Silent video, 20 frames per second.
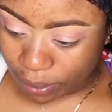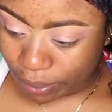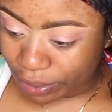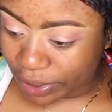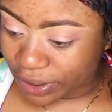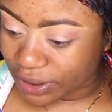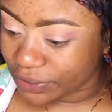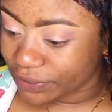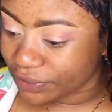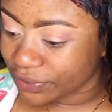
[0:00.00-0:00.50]

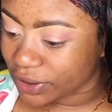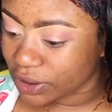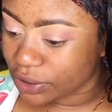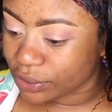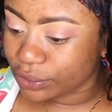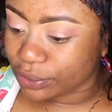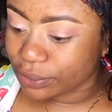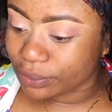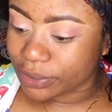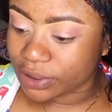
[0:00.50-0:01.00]
brought the ring
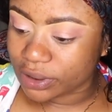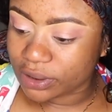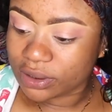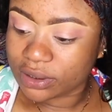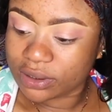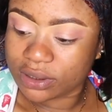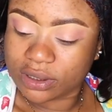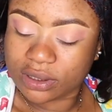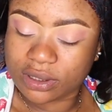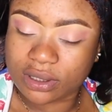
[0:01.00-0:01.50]
to me.
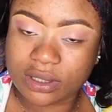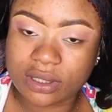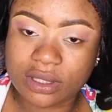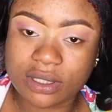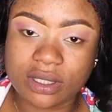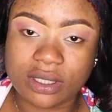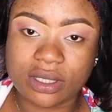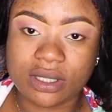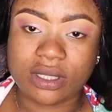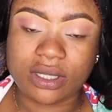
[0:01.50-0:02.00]

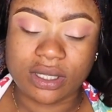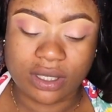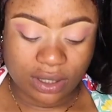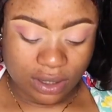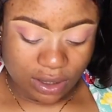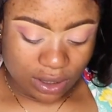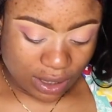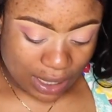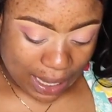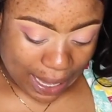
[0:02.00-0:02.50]

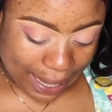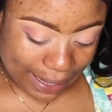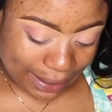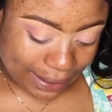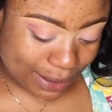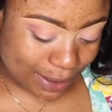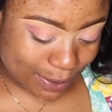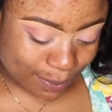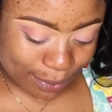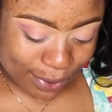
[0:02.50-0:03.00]

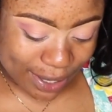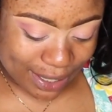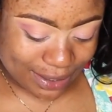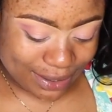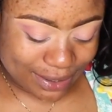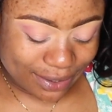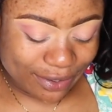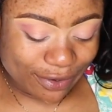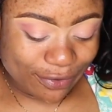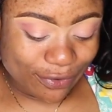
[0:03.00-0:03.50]
This boy
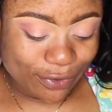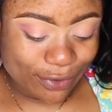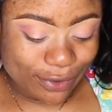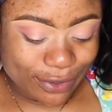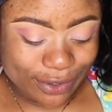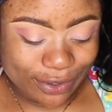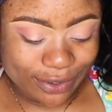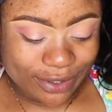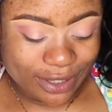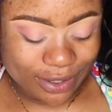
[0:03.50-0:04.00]
still
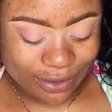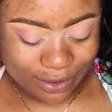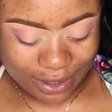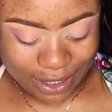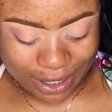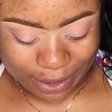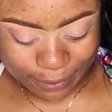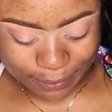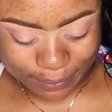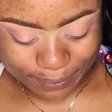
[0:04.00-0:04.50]
refused to kneel
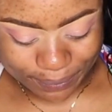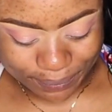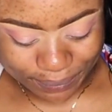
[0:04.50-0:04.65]
down.